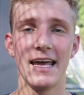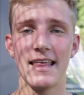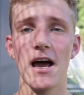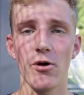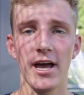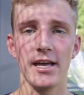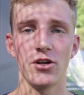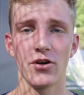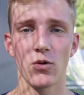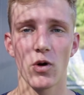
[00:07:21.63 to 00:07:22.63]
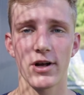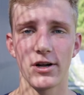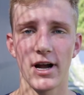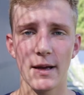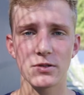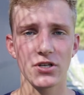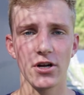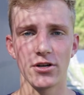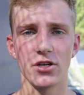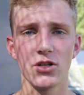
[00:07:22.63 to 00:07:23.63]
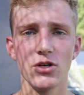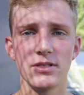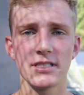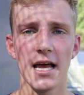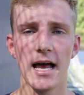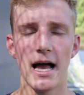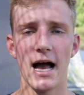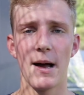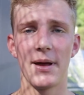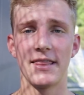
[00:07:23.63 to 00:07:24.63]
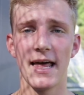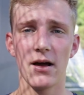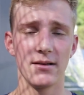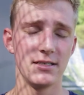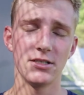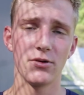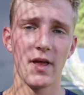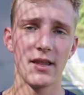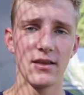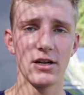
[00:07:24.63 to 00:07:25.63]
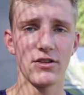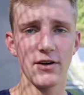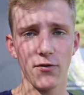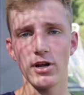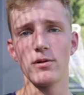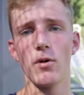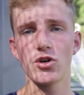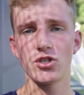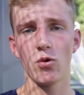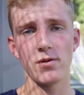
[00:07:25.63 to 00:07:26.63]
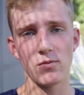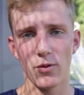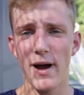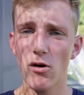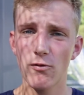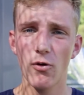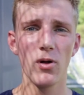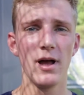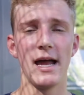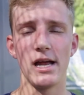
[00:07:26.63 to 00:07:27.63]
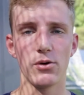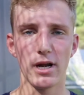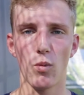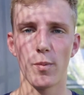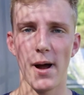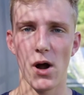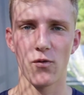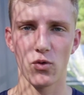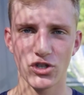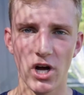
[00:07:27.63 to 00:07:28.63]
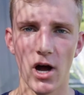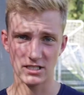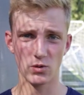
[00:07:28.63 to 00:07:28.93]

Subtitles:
And that way, you're working on your hamstring, on your glutes, and that, and therefore your motion will be more powerful and you'll get a more powerful shot.